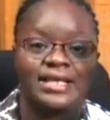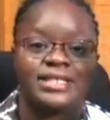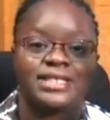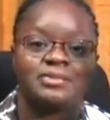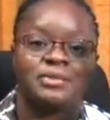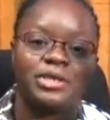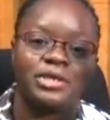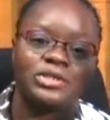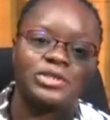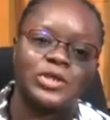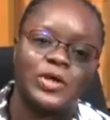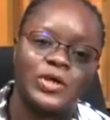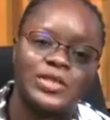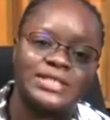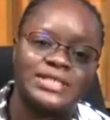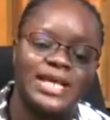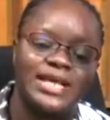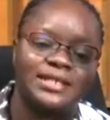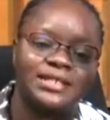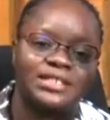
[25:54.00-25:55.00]
speak to
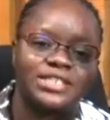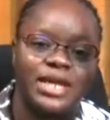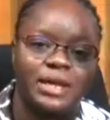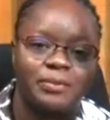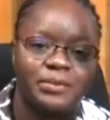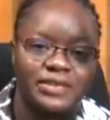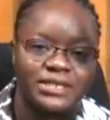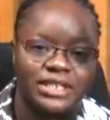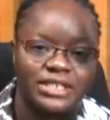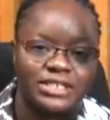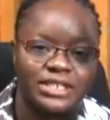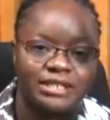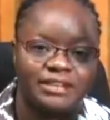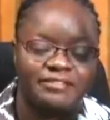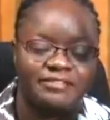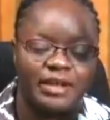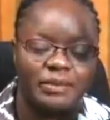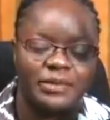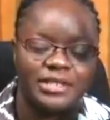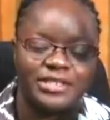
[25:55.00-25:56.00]
us at the Child Protection
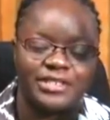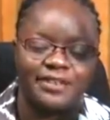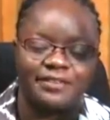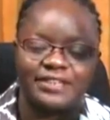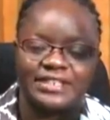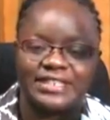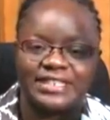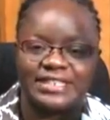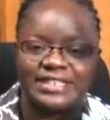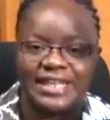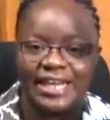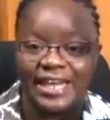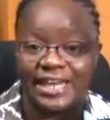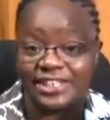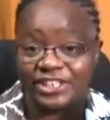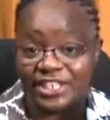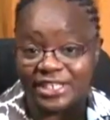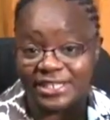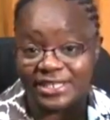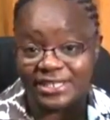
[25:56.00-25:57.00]
and Family Services
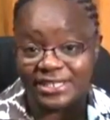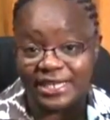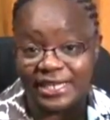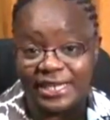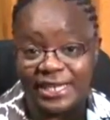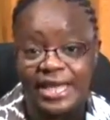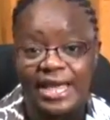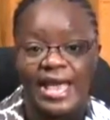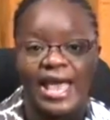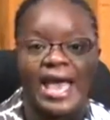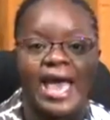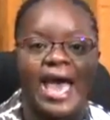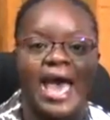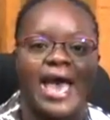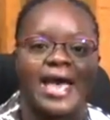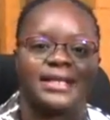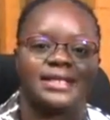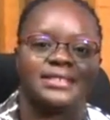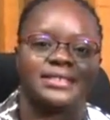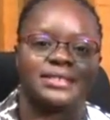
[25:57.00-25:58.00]
Agency
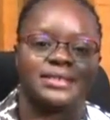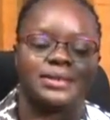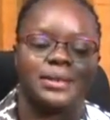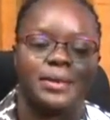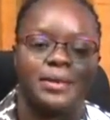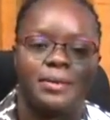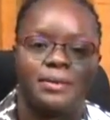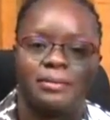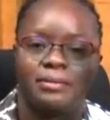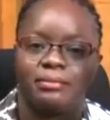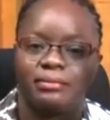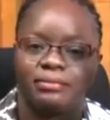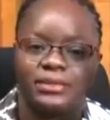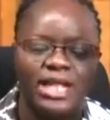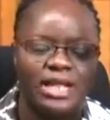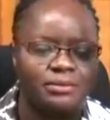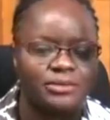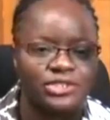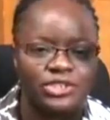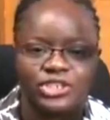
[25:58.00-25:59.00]
and
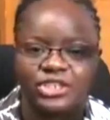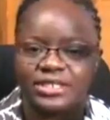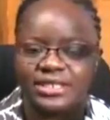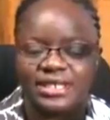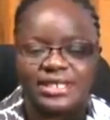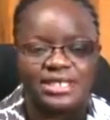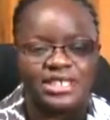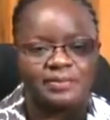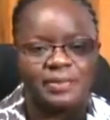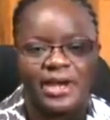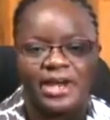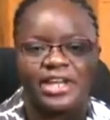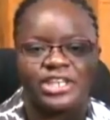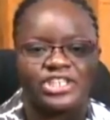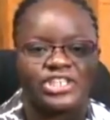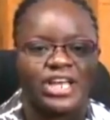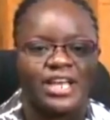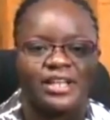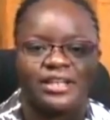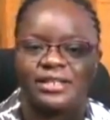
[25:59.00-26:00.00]
help to just inspire a
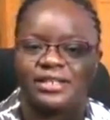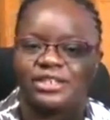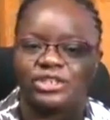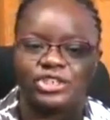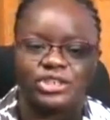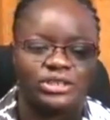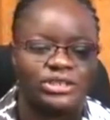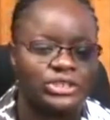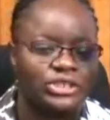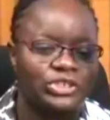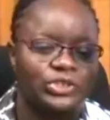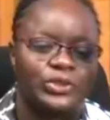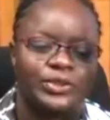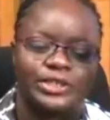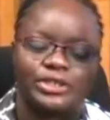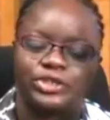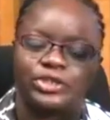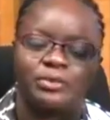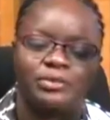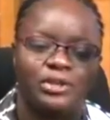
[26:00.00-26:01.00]
child and
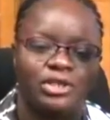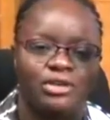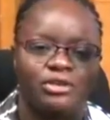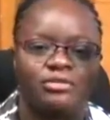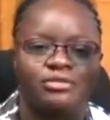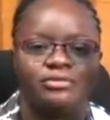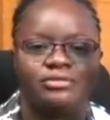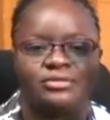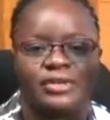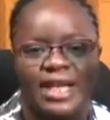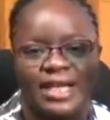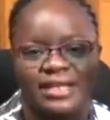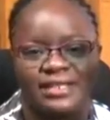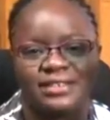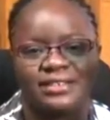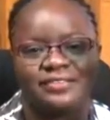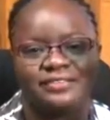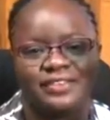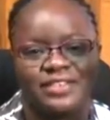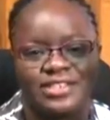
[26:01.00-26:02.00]
share some love
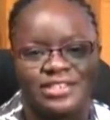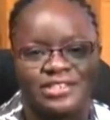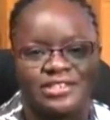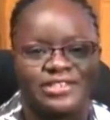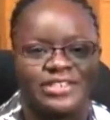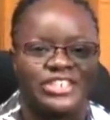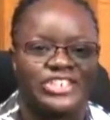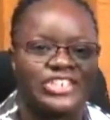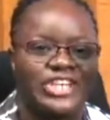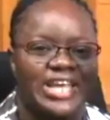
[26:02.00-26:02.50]
and foster a